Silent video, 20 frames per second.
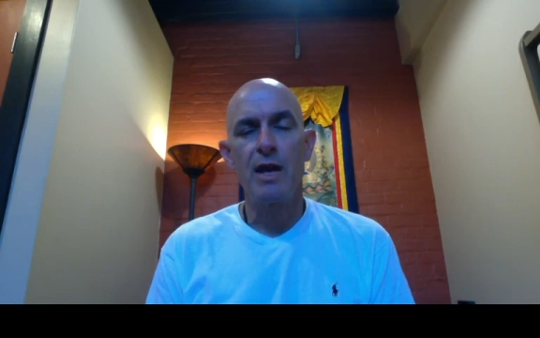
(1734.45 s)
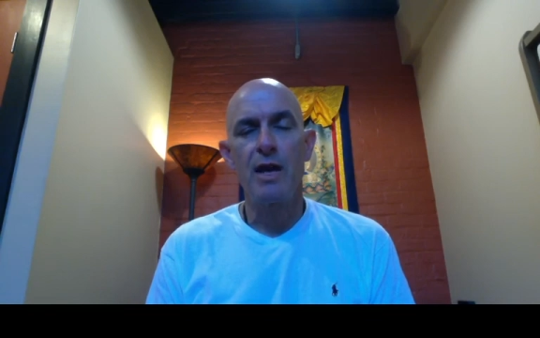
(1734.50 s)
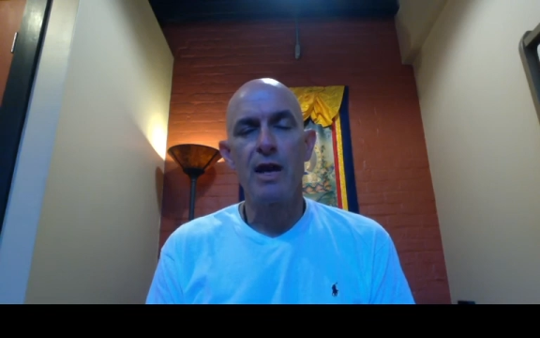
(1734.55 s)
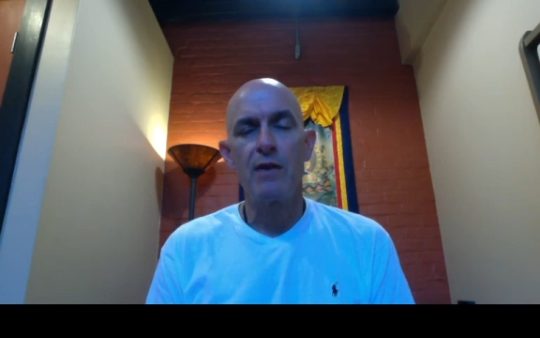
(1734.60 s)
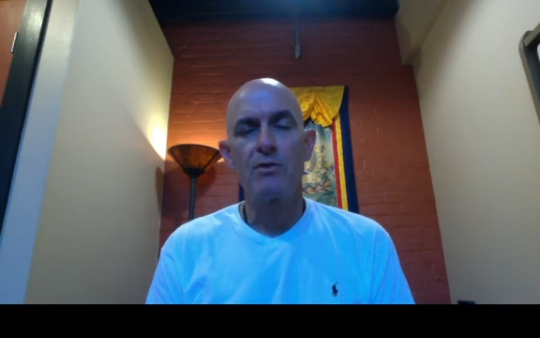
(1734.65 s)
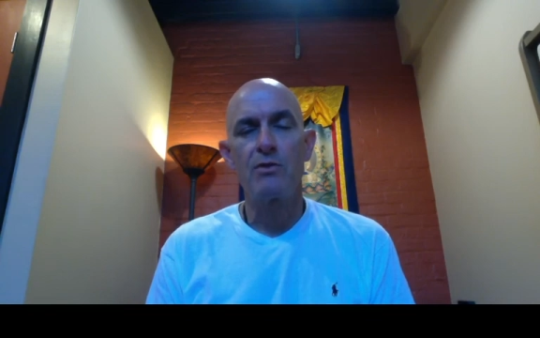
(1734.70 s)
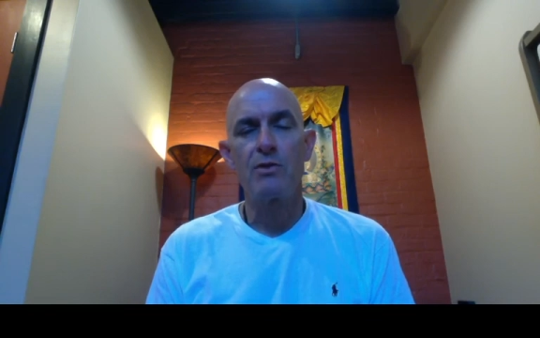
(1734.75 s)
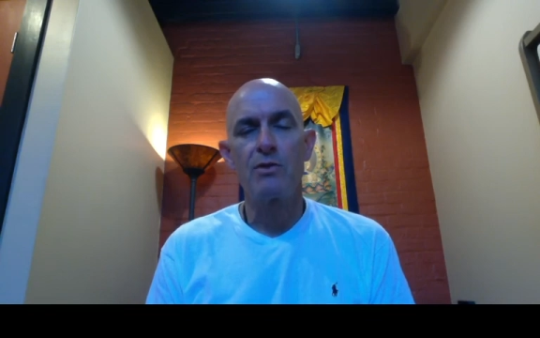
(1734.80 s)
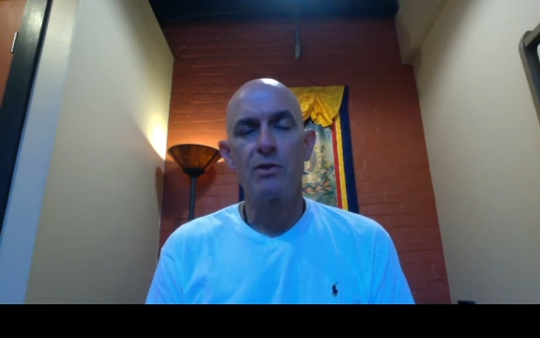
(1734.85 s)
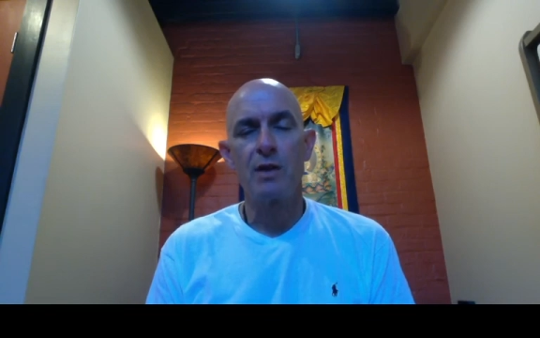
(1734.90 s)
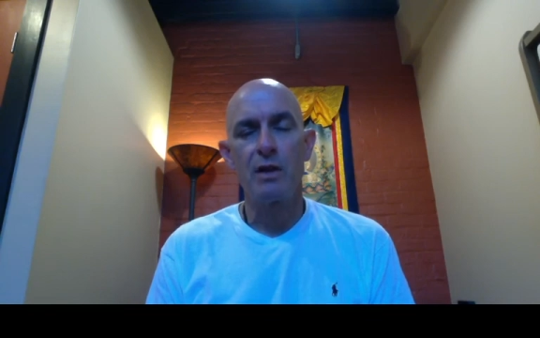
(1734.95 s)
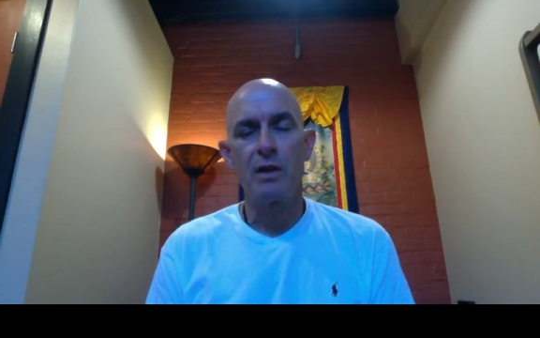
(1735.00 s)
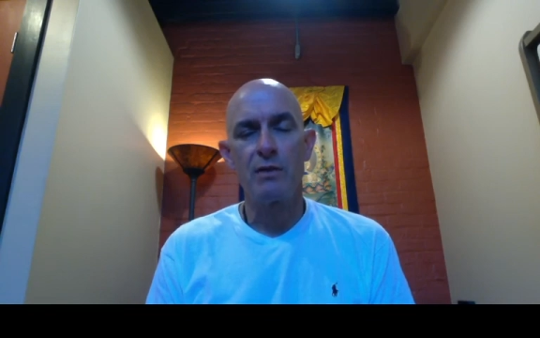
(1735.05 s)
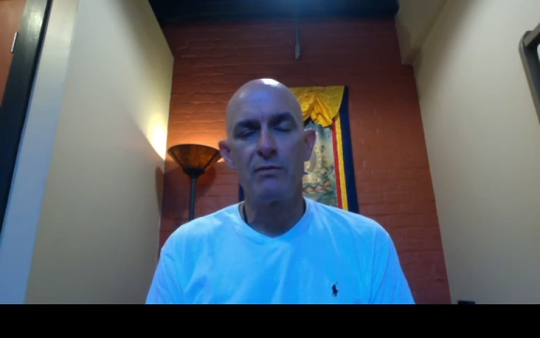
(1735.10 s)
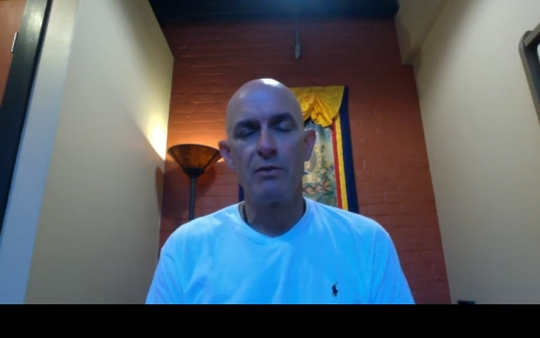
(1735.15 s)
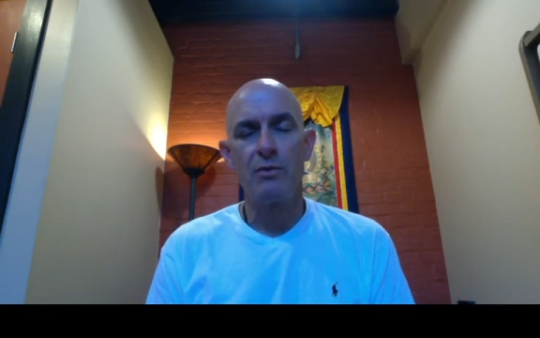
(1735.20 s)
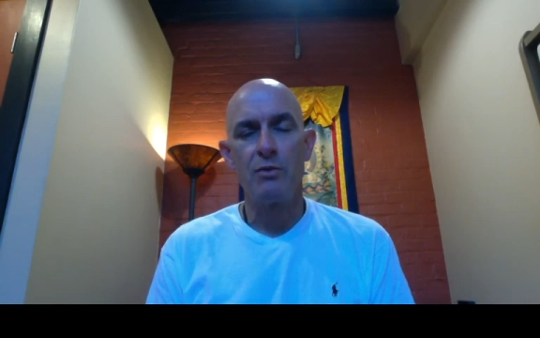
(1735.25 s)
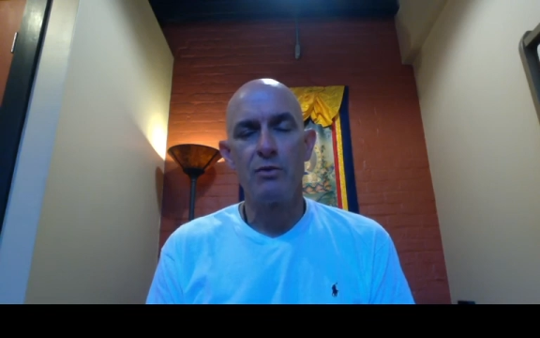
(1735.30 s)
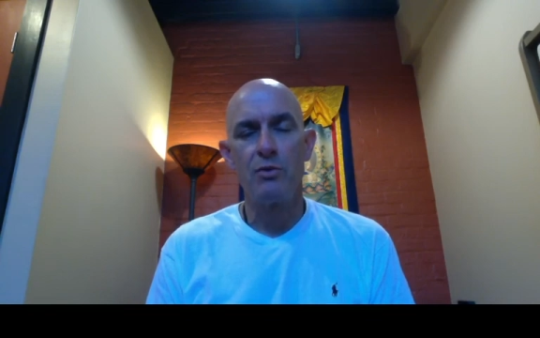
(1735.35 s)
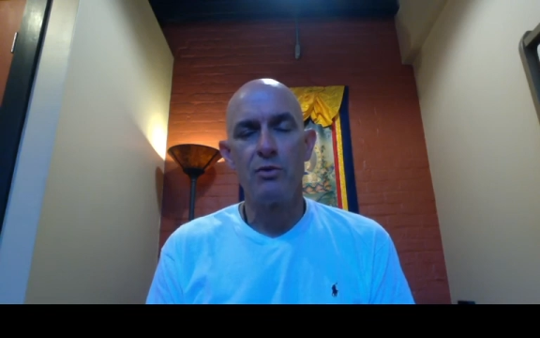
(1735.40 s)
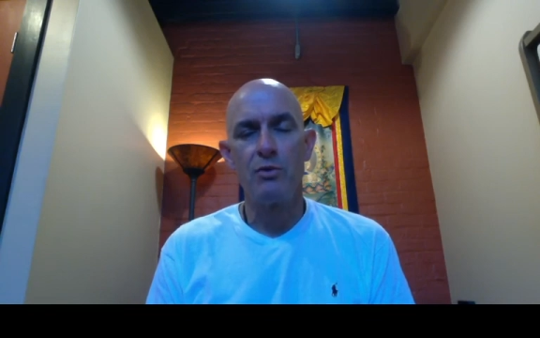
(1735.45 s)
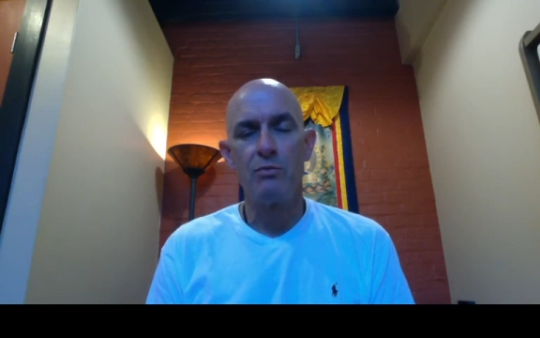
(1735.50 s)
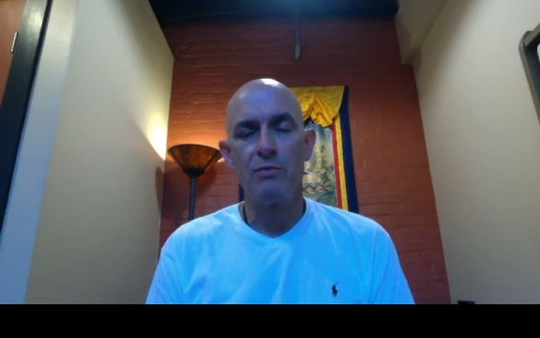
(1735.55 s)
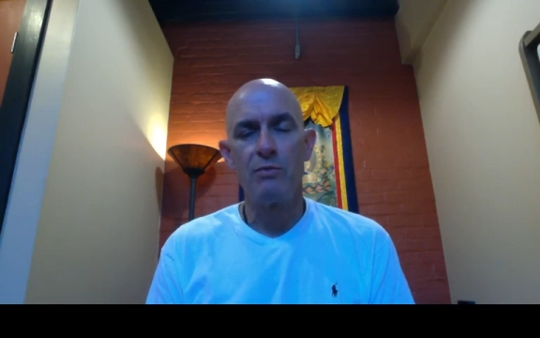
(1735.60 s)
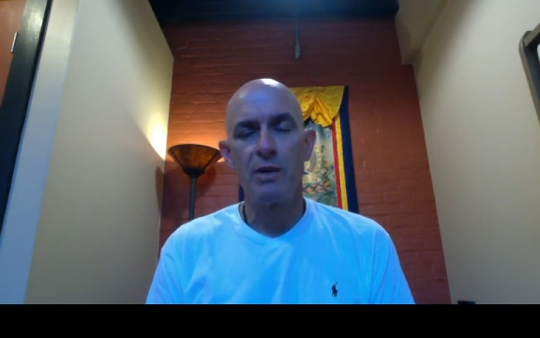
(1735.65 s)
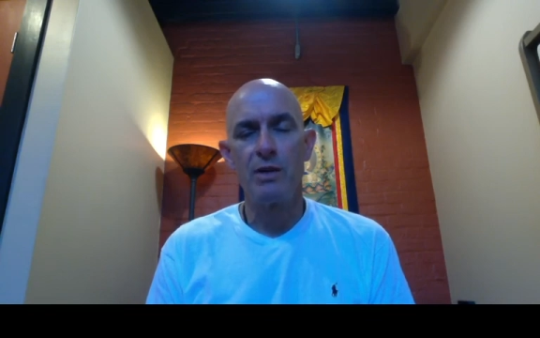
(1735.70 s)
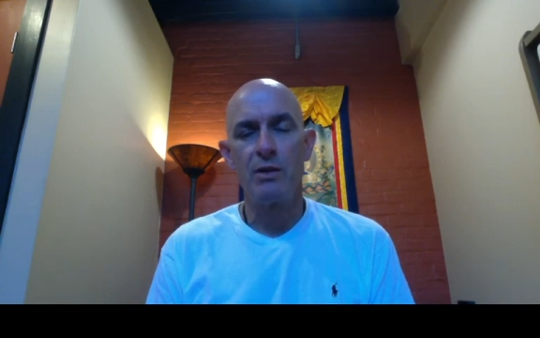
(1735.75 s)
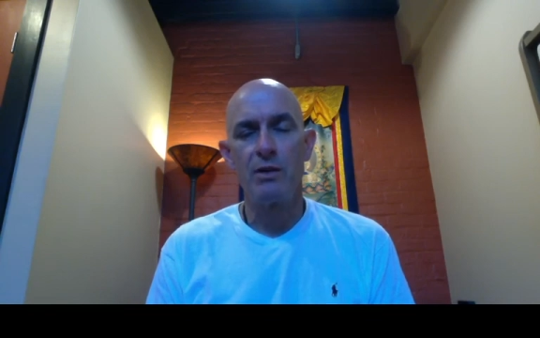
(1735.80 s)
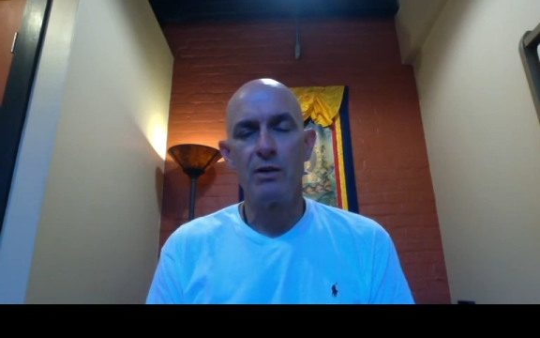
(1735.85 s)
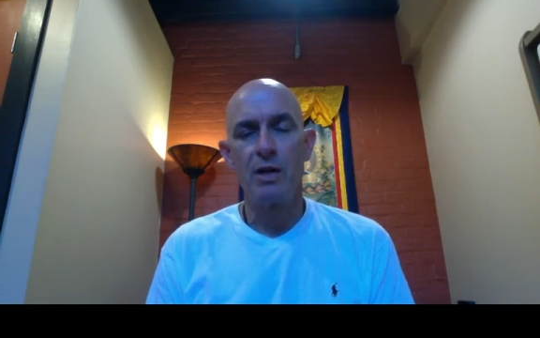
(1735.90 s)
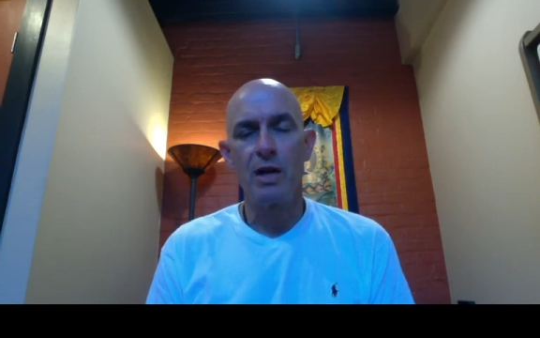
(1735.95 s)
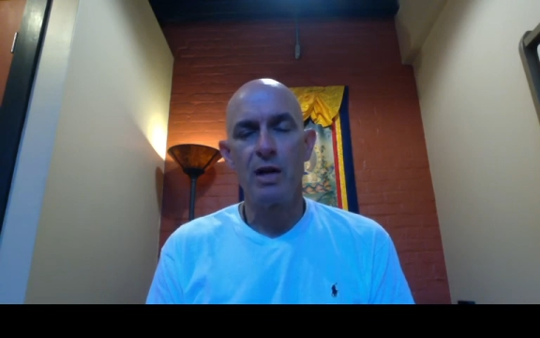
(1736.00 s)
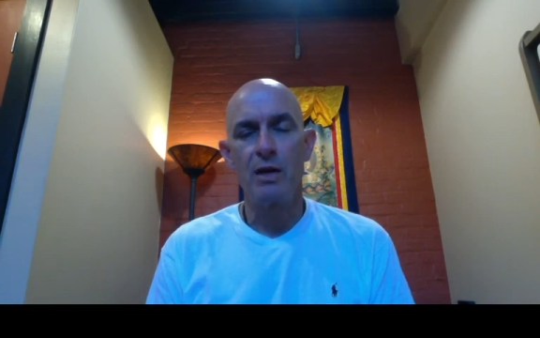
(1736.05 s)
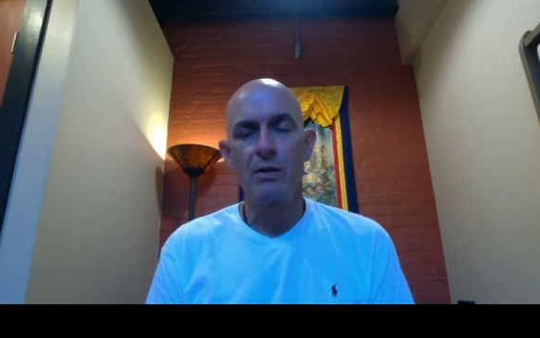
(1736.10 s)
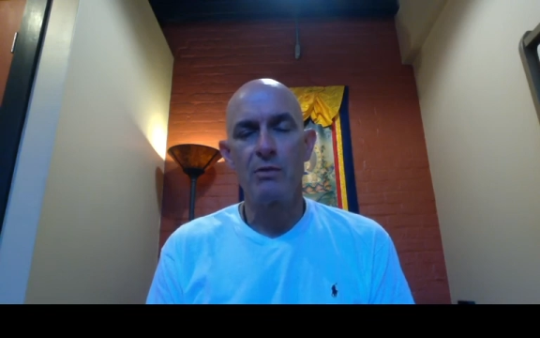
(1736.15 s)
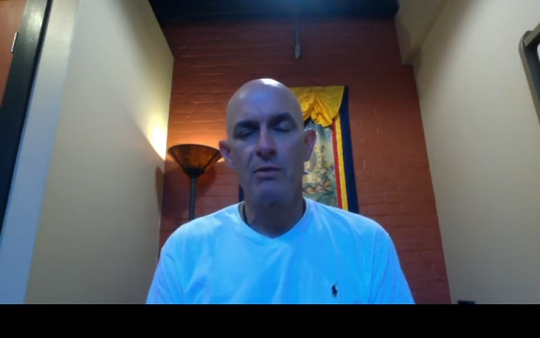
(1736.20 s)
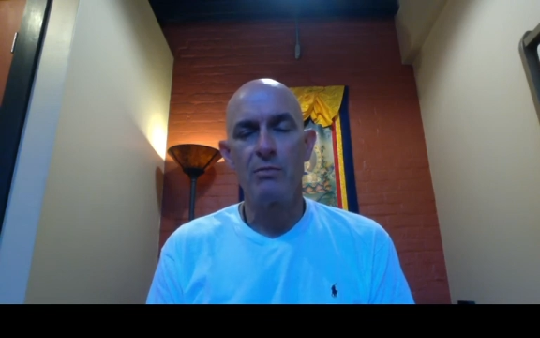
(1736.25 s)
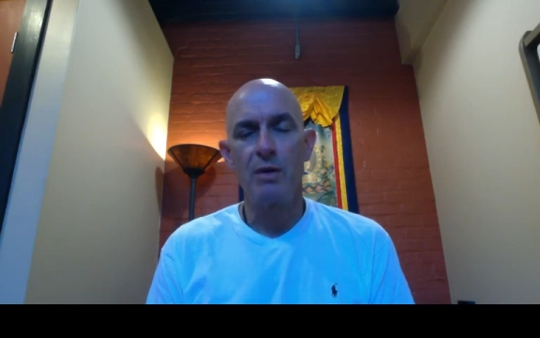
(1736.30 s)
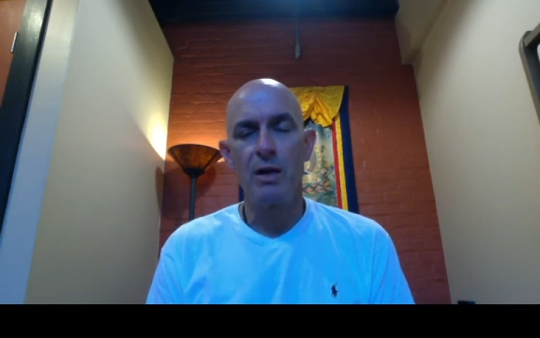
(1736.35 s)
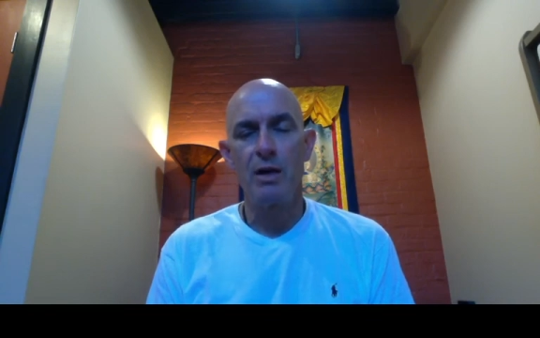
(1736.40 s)
outside of the room that you're
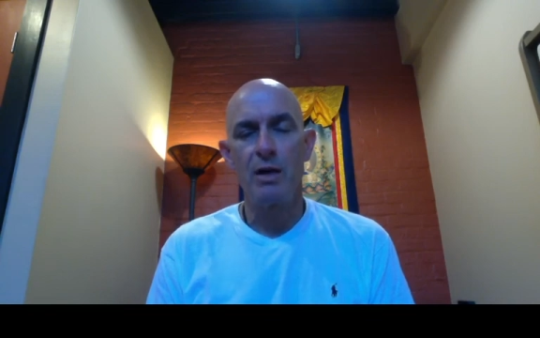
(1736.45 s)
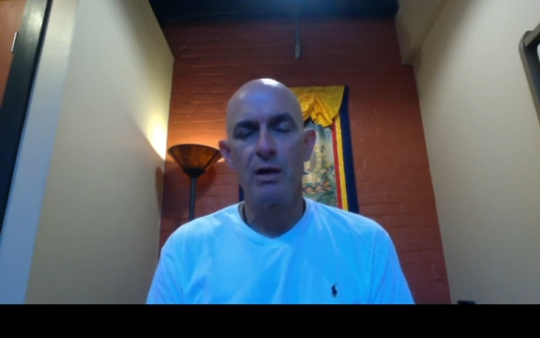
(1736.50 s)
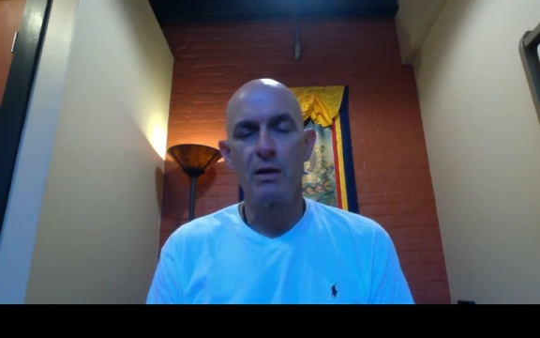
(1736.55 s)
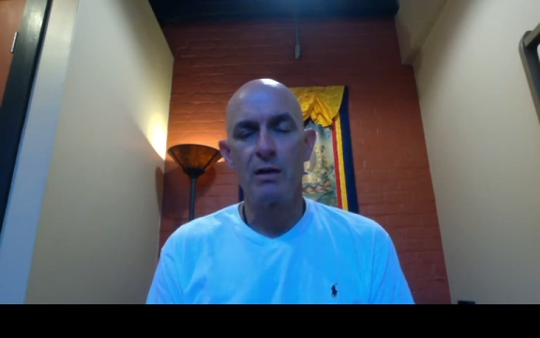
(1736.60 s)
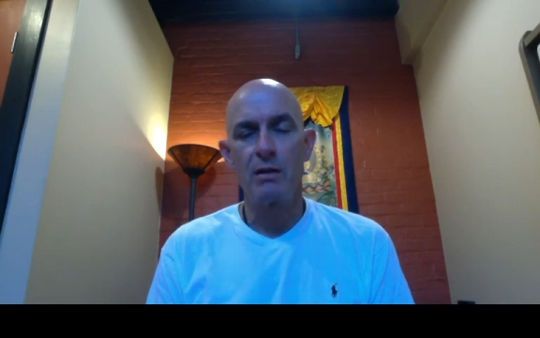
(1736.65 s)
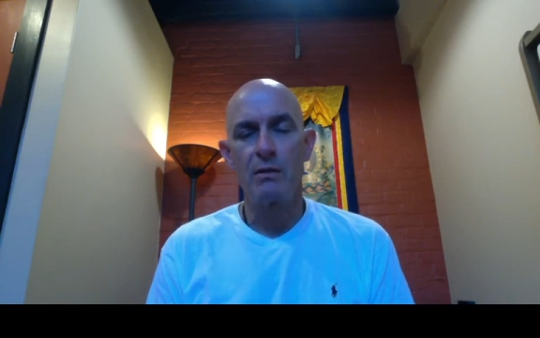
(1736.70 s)
occupying.